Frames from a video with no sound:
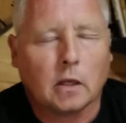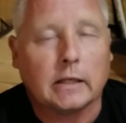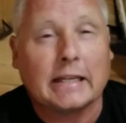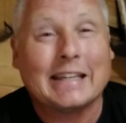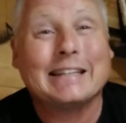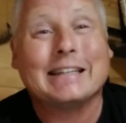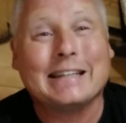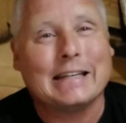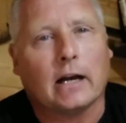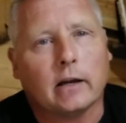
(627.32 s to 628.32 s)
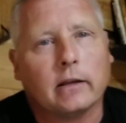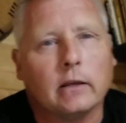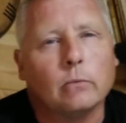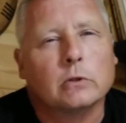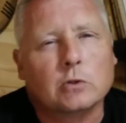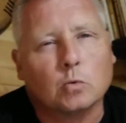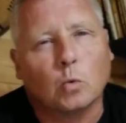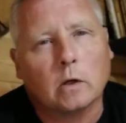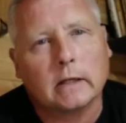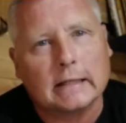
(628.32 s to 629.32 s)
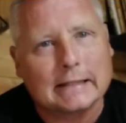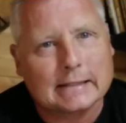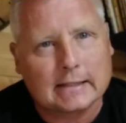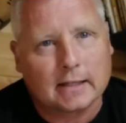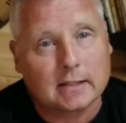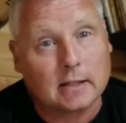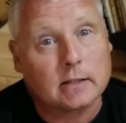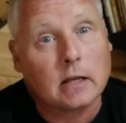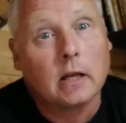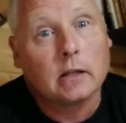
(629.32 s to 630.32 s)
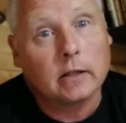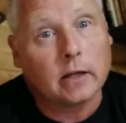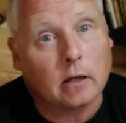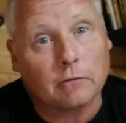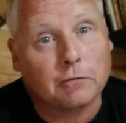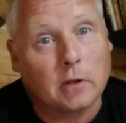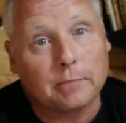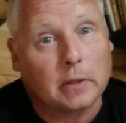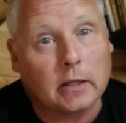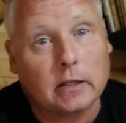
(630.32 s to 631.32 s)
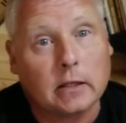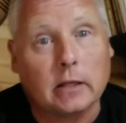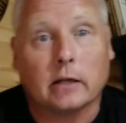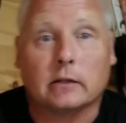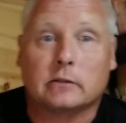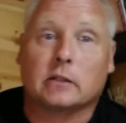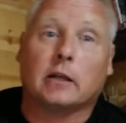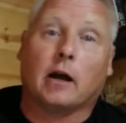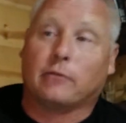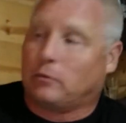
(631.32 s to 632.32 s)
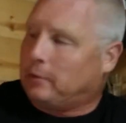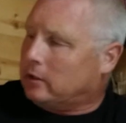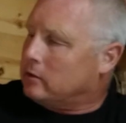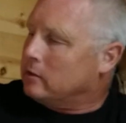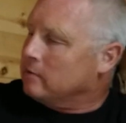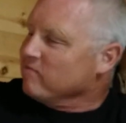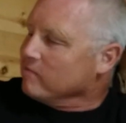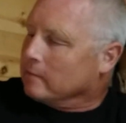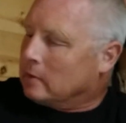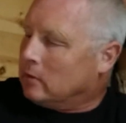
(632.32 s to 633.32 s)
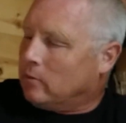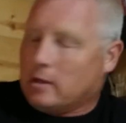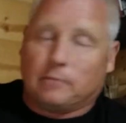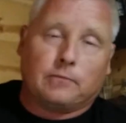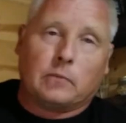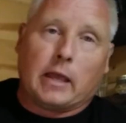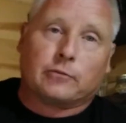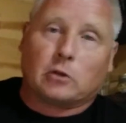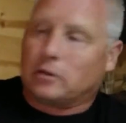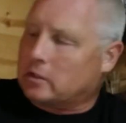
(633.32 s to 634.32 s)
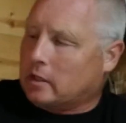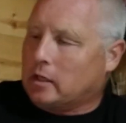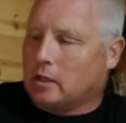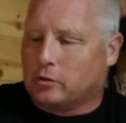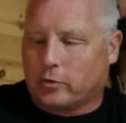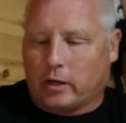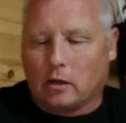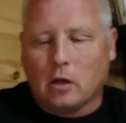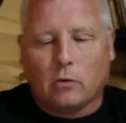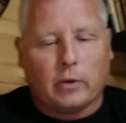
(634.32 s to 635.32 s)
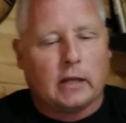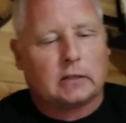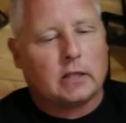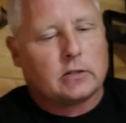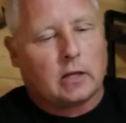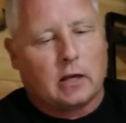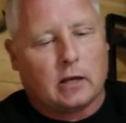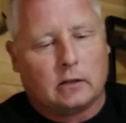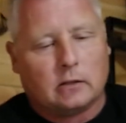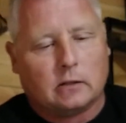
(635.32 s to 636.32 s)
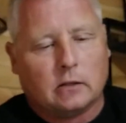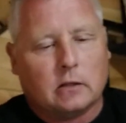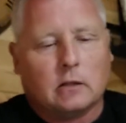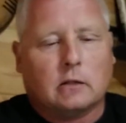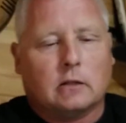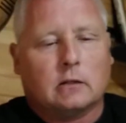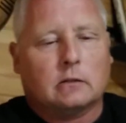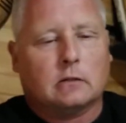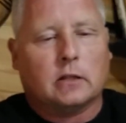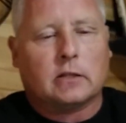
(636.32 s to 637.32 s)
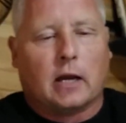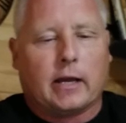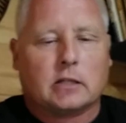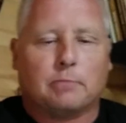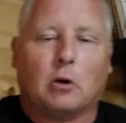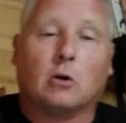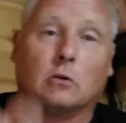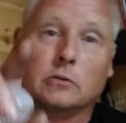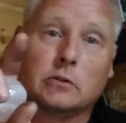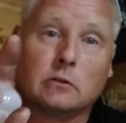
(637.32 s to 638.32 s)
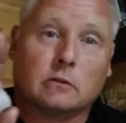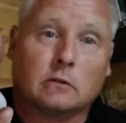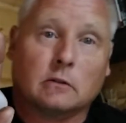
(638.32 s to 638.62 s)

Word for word: in India. He was the one in the 60s that helped flip India's government. Well, after all this, I need a drink. We got these uh, these ice balls.